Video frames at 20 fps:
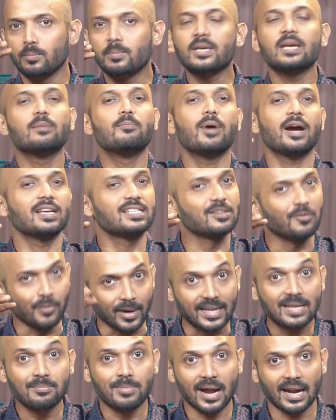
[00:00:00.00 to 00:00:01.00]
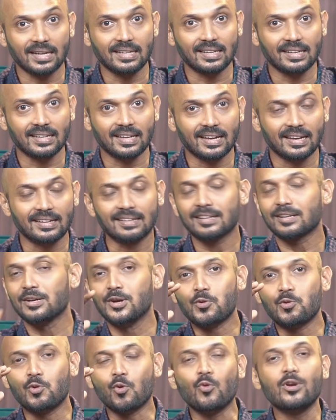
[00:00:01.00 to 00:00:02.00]
BMI is a very bad indicator.
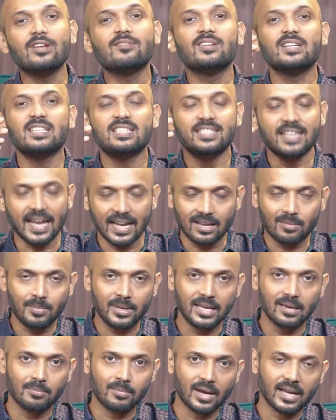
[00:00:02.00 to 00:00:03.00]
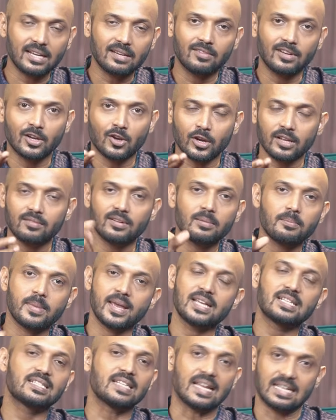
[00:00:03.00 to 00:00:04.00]
Don't even check BMI. It will not even
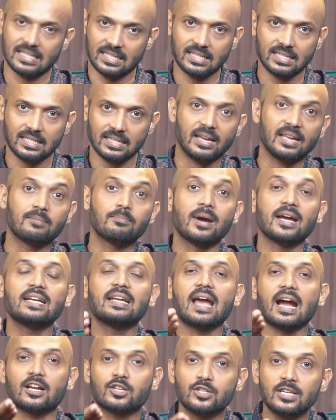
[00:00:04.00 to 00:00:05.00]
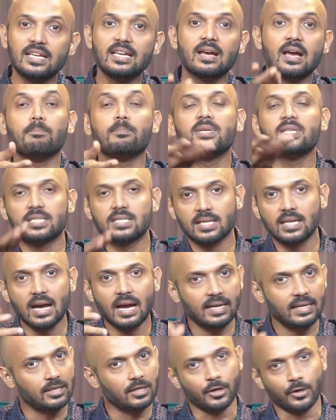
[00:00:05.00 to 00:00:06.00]
make sense. It might actually
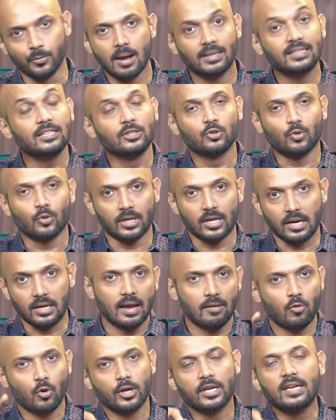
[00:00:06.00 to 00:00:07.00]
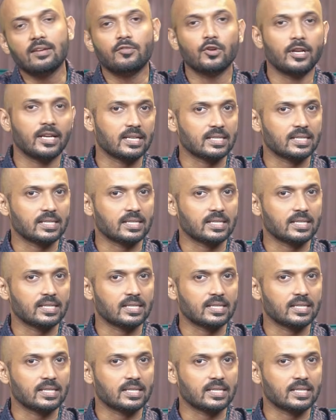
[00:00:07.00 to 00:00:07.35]
misguide you. That's why I want to give you an